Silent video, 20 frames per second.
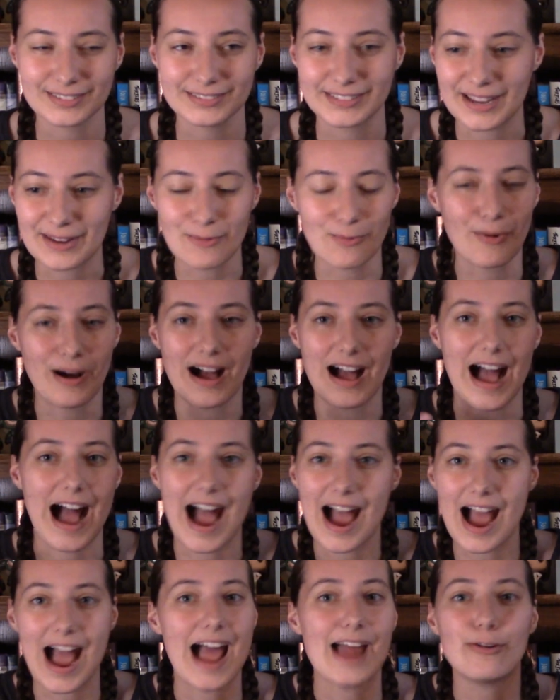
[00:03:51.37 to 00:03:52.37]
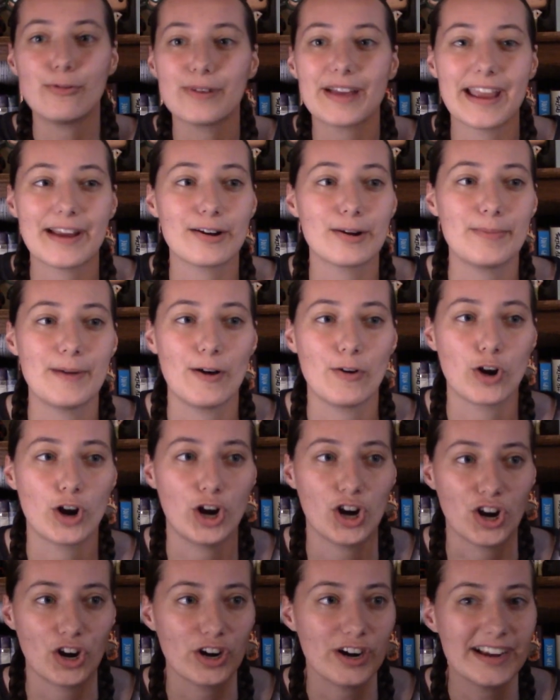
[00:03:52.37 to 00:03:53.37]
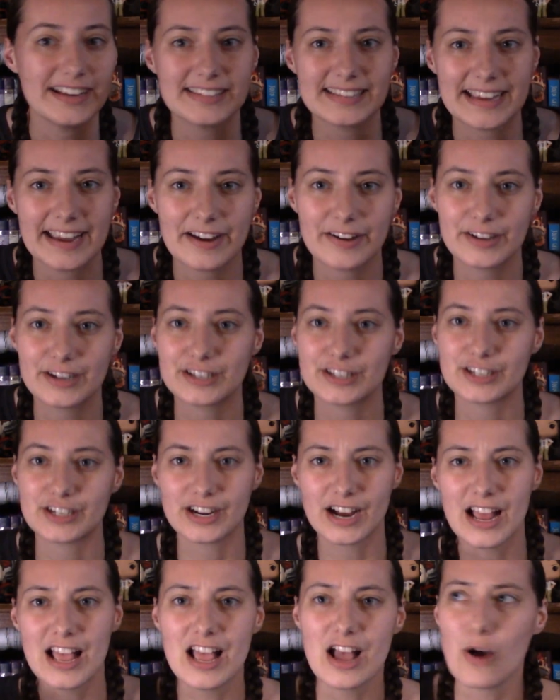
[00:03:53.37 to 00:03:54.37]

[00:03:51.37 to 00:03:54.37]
Like, I don't care about her as a character.